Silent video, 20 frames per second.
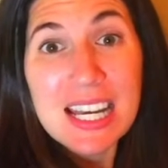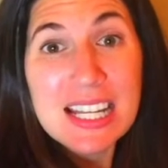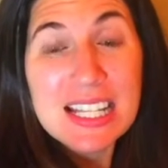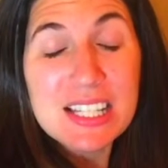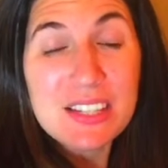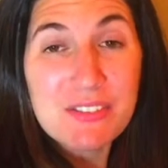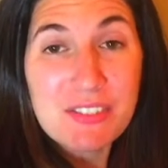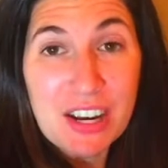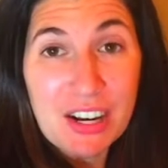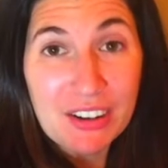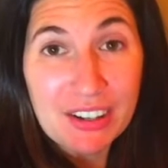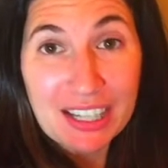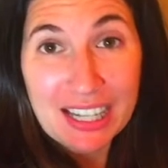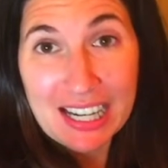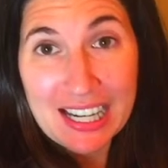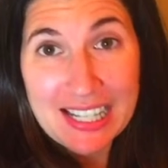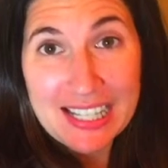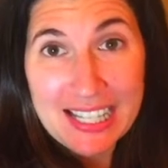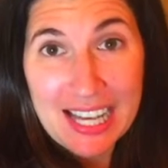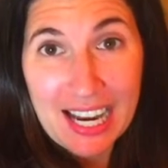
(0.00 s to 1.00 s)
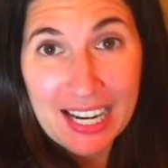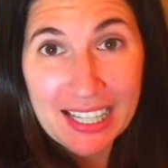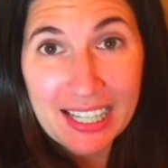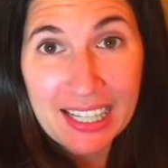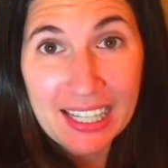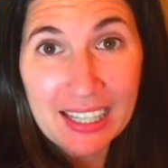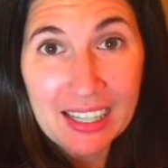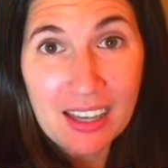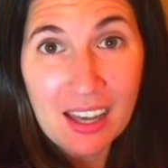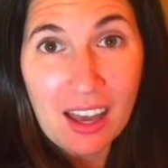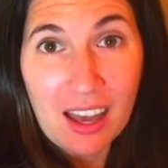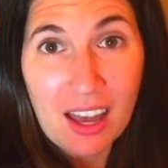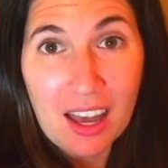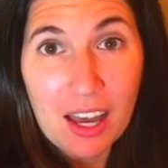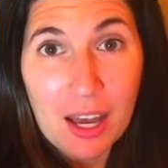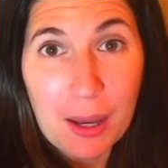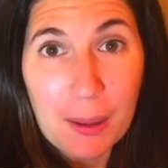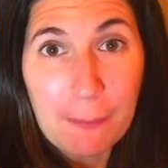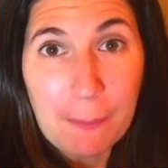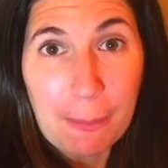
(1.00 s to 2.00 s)
It's very exciting.
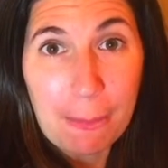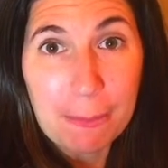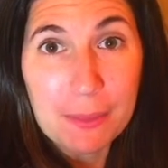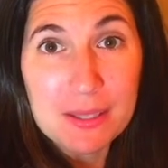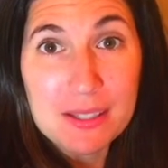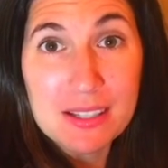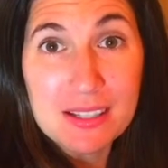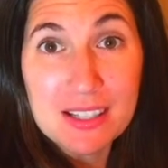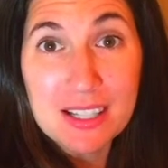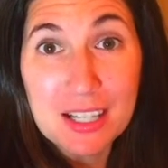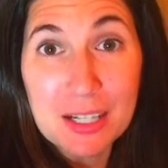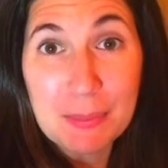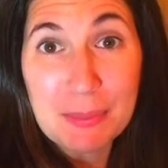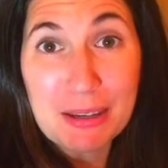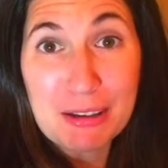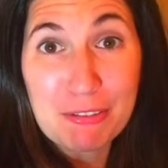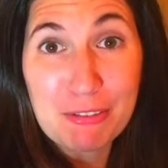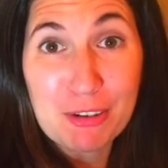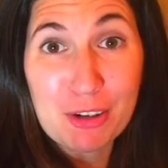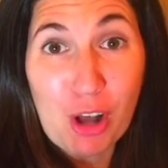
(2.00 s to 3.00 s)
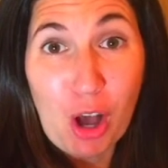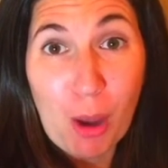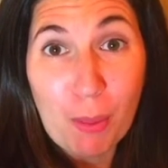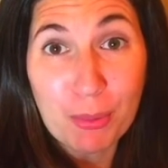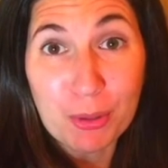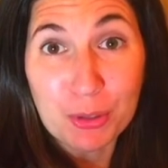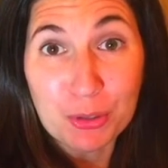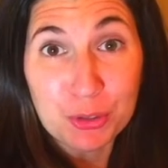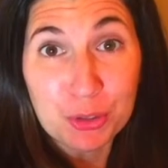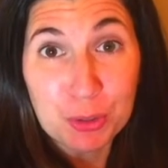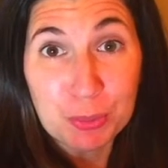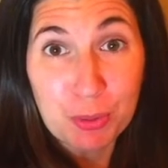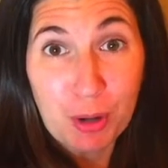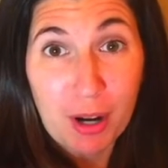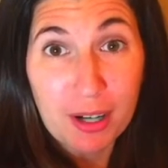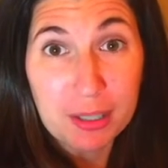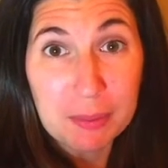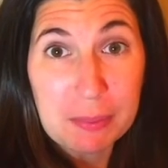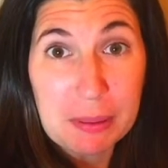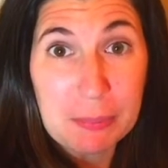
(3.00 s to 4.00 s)
Um, this is going to be a phenomenal new
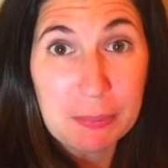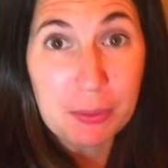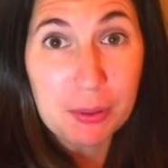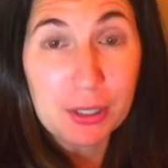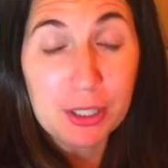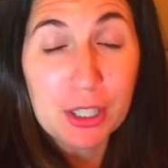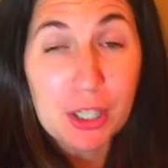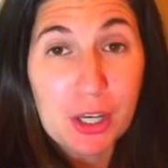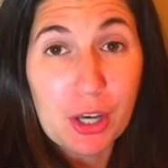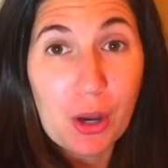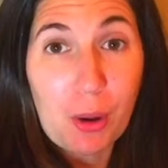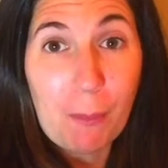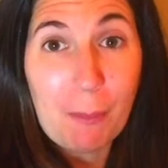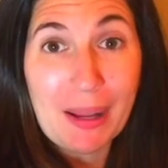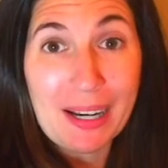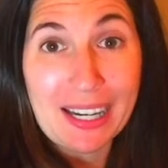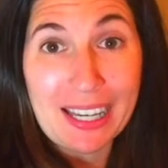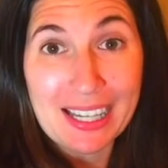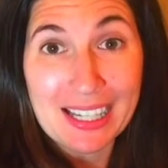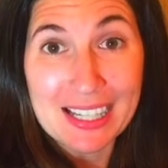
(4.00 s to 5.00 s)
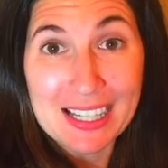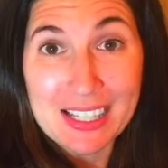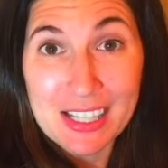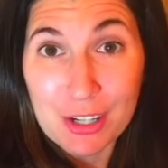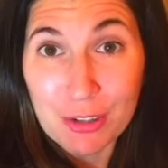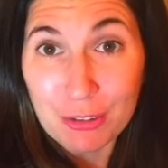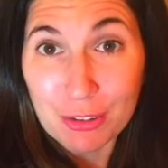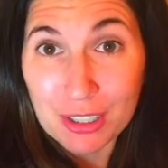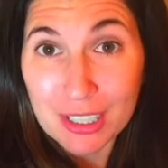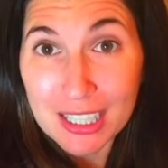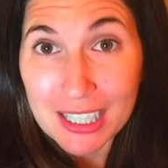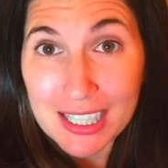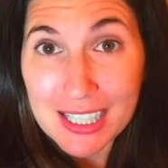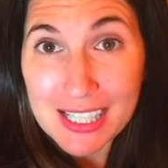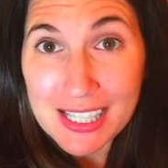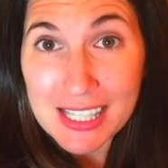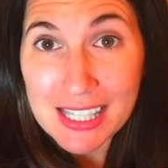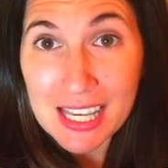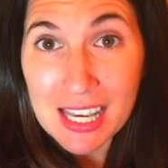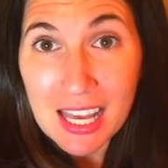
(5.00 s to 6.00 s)
product. People are going to go bananas over
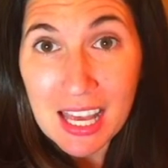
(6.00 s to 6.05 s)
this.